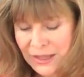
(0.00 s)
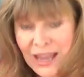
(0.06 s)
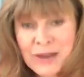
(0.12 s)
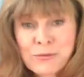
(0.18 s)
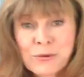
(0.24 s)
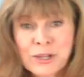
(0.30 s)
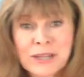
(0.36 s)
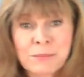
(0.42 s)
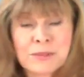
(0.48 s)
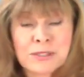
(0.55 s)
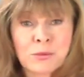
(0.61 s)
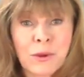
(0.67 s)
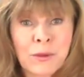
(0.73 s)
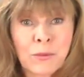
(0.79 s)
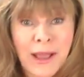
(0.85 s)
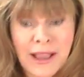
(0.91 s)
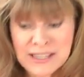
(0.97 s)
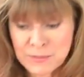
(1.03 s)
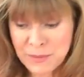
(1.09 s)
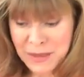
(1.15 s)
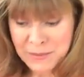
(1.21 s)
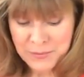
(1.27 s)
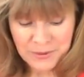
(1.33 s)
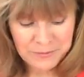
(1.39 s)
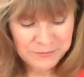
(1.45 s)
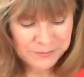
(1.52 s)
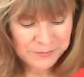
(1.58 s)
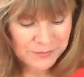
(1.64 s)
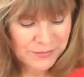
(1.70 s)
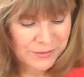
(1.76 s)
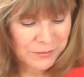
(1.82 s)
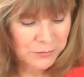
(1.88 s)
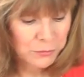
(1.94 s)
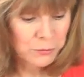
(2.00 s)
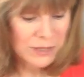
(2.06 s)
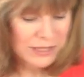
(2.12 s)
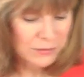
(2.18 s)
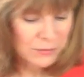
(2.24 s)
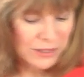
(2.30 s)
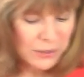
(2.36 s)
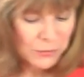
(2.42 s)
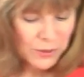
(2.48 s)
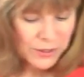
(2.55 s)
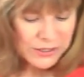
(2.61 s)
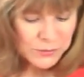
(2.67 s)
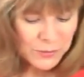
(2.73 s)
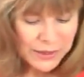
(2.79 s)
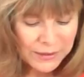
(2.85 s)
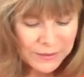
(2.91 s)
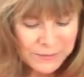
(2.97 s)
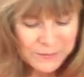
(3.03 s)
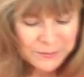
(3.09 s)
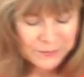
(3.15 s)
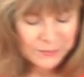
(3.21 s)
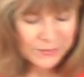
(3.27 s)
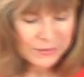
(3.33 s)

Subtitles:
I roll it between wax paper. It really, really works well.